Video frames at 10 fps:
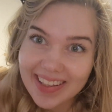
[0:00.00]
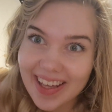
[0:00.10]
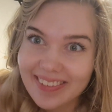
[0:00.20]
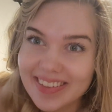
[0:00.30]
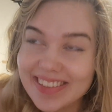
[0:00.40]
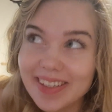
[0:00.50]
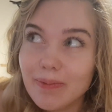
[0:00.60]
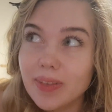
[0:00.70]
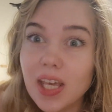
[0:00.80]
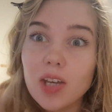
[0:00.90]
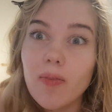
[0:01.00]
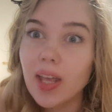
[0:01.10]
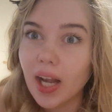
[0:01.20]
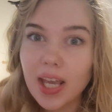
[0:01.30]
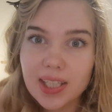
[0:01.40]
There was something
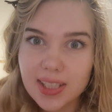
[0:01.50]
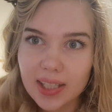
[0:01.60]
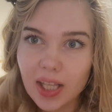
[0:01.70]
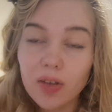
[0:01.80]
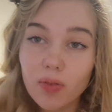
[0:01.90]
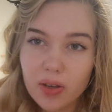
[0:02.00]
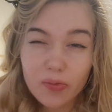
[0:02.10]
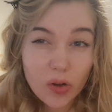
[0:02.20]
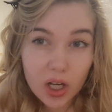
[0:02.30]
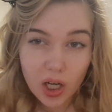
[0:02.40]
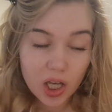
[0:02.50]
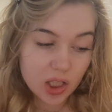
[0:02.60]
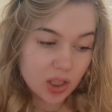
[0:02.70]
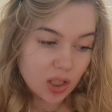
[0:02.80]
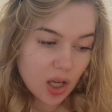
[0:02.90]
very exciting. We were
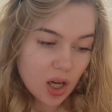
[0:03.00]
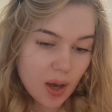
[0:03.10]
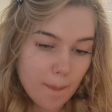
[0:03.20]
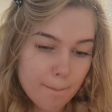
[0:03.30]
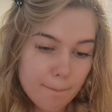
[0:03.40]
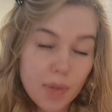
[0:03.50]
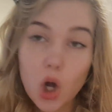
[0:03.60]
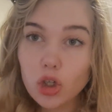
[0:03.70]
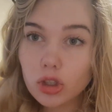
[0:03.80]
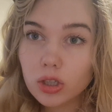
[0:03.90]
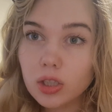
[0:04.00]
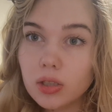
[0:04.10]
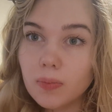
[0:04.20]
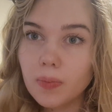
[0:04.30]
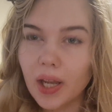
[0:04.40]
in the boat,
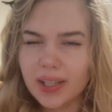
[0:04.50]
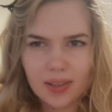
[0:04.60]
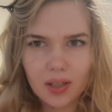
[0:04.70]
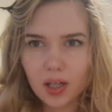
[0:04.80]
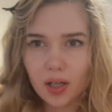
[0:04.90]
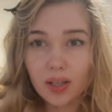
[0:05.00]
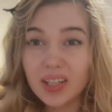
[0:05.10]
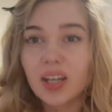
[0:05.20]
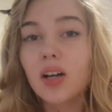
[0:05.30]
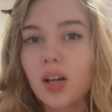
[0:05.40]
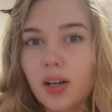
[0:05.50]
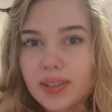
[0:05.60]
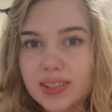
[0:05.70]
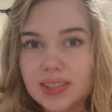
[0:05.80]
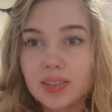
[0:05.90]
like in a
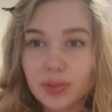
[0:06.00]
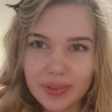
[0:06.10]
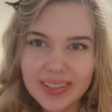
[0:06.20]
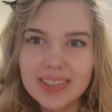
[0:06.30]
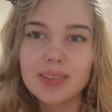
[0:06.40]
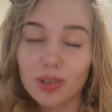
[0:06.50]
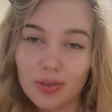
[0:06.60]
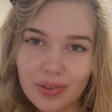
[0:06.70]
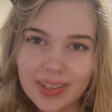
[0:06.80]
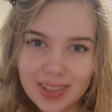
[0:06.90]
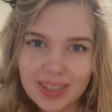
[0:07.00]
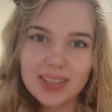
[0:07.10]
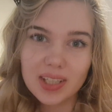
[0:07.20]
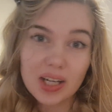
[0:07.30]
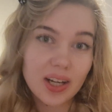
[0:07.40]
cruise. Cruise
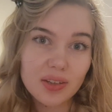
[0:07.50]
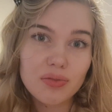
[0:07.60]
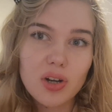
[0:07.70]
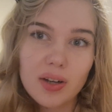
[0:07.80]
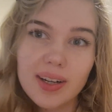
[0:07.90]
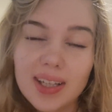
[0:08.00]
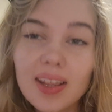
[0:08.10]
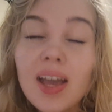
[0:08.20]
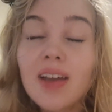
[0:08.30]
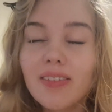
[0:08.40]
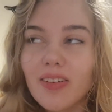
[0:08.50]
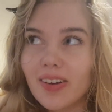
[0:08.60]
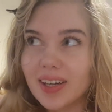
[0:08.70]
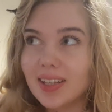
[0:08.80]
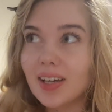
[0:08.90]
is the right word. We
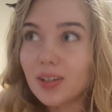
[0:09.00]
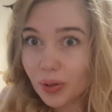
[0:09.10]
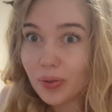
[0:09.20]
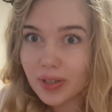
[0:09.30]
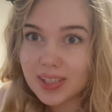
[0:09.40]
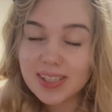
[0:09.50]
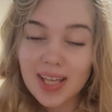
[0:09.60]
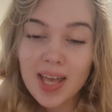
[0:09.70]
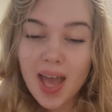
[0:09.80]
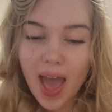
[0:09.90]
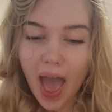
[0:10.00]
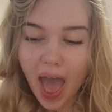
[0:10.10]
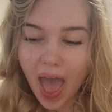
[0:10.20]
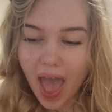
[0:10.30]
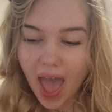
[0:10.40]
were in the cruise,
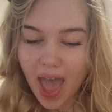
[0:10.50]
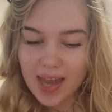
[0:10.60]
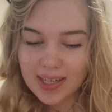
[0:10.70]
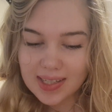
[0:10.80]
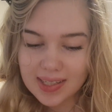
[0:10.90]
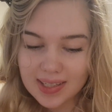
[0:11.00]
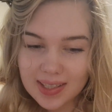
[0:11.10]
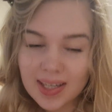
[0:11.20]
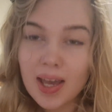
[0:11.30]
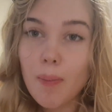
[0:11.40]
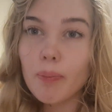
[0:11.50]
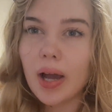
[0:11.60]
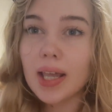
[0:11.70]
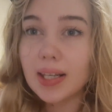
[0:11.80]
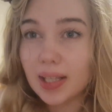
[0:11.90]
and
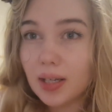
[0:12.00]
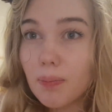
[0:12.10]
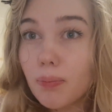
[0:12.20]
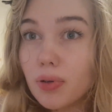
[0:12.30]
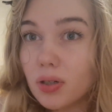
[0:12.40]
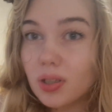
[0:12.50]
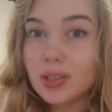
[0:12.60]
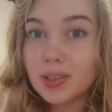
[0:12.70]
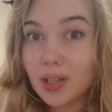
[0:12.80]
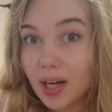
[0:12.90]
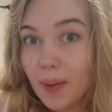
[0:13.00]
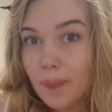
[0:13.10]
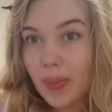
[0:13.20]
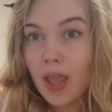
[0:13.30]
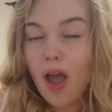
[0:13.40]
my little brother
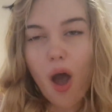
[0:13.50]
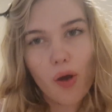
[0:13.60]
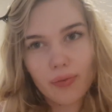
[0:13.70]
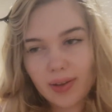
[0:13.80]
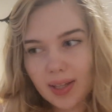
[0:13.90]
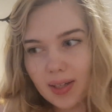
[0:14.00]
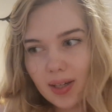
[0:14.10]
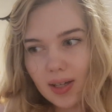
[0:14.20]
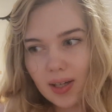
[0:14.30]
win